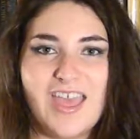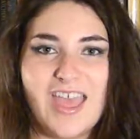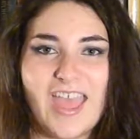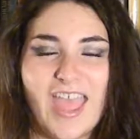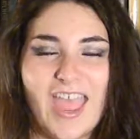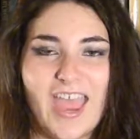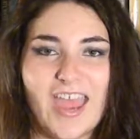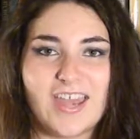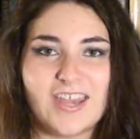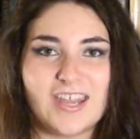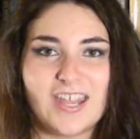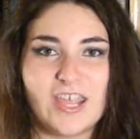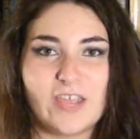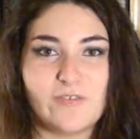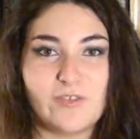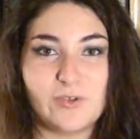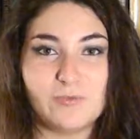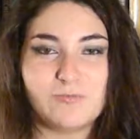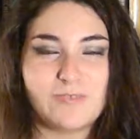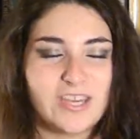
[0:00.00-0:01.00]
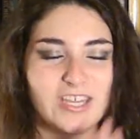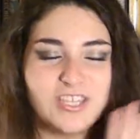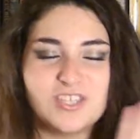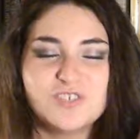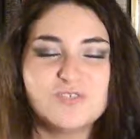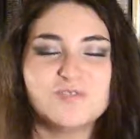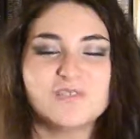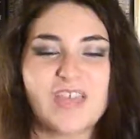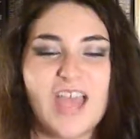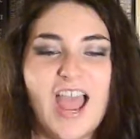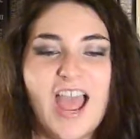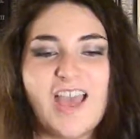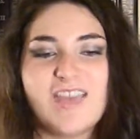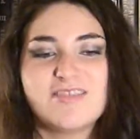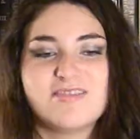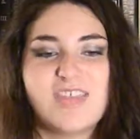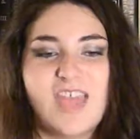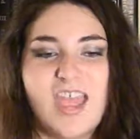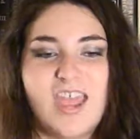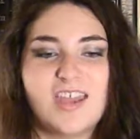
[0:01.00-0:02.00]
And if you can do
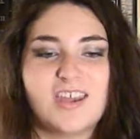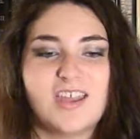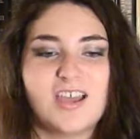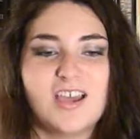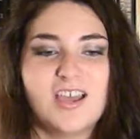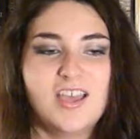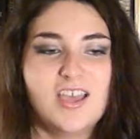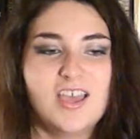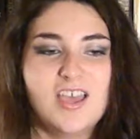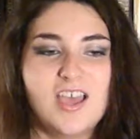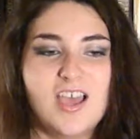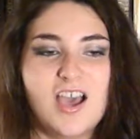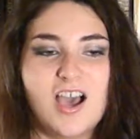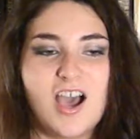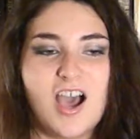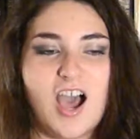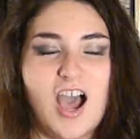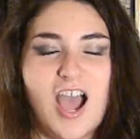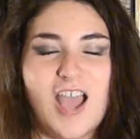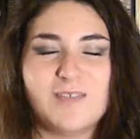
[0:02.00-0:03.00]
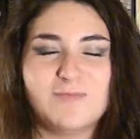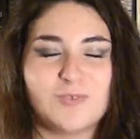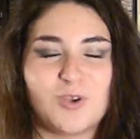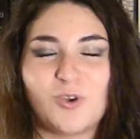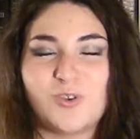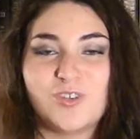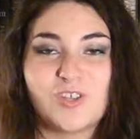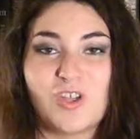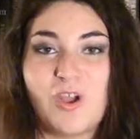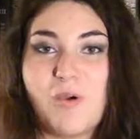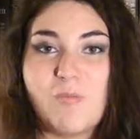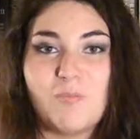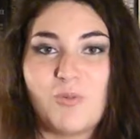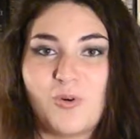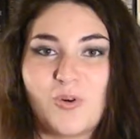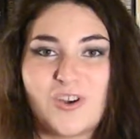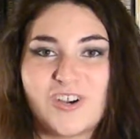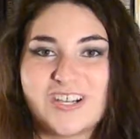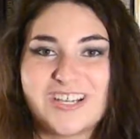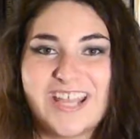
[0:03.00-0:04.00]
that, then I'm totally on
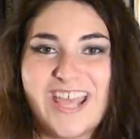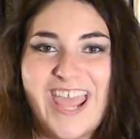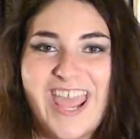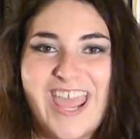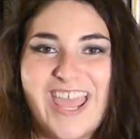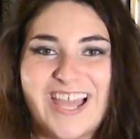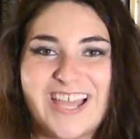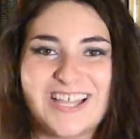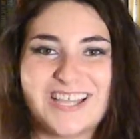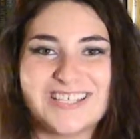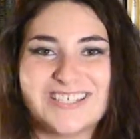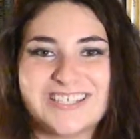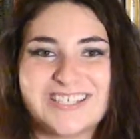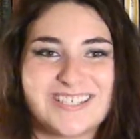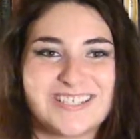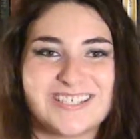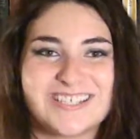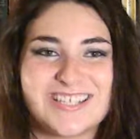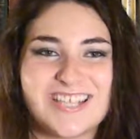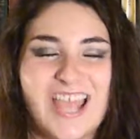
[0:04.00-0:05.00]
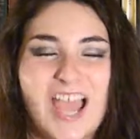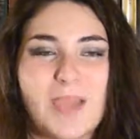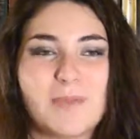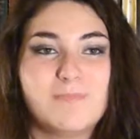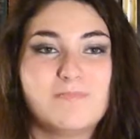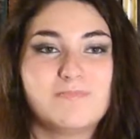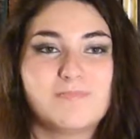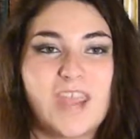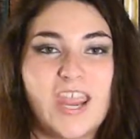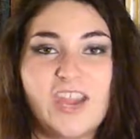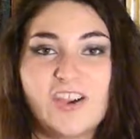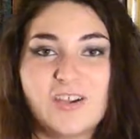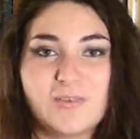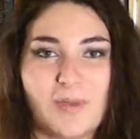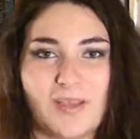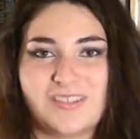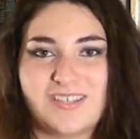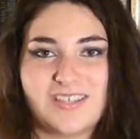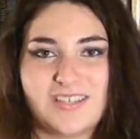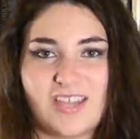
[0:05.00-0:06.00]
board. And see, I cared
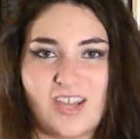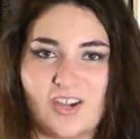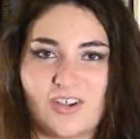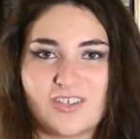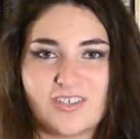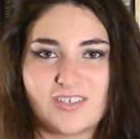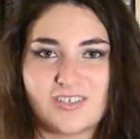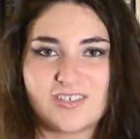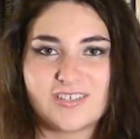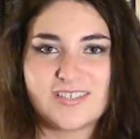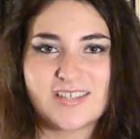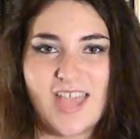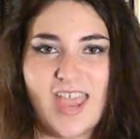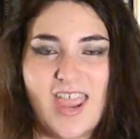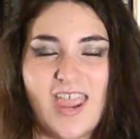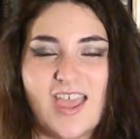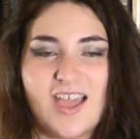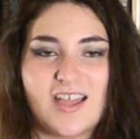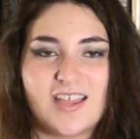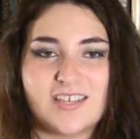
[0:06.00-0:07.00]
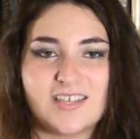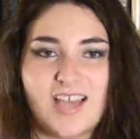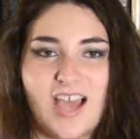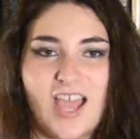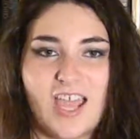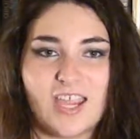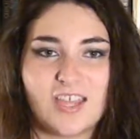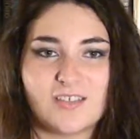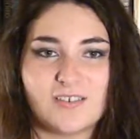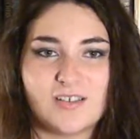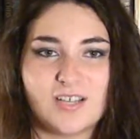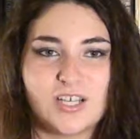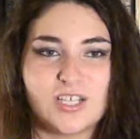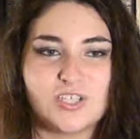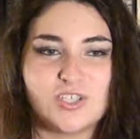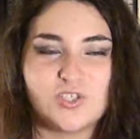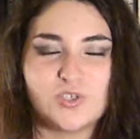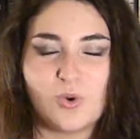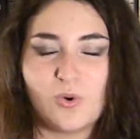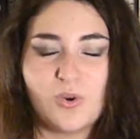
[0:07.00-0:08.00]
about these characters, and I
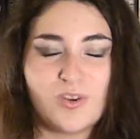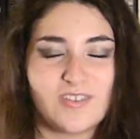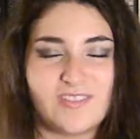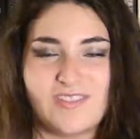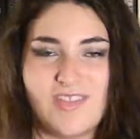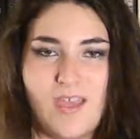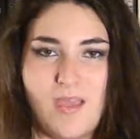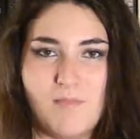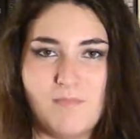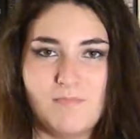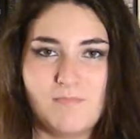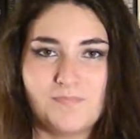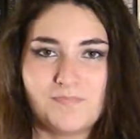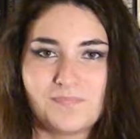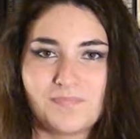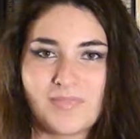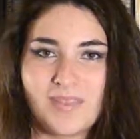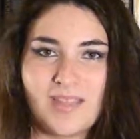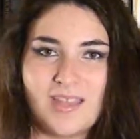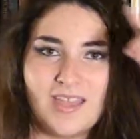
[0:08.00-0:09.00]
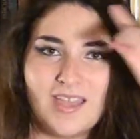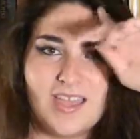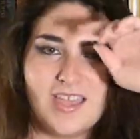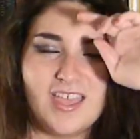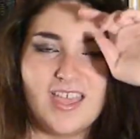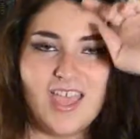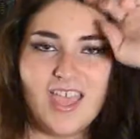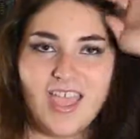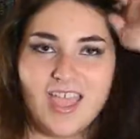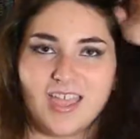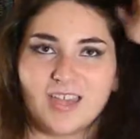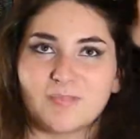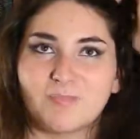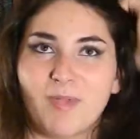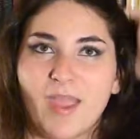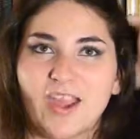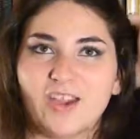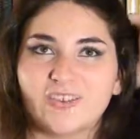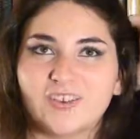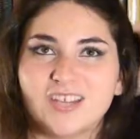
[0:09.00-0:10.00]
adored them. And
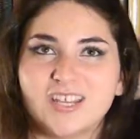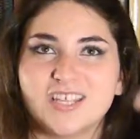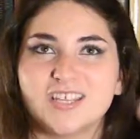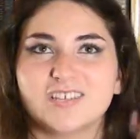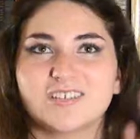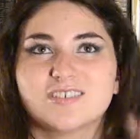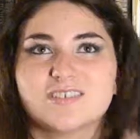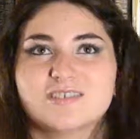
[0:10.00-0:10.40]
Perry,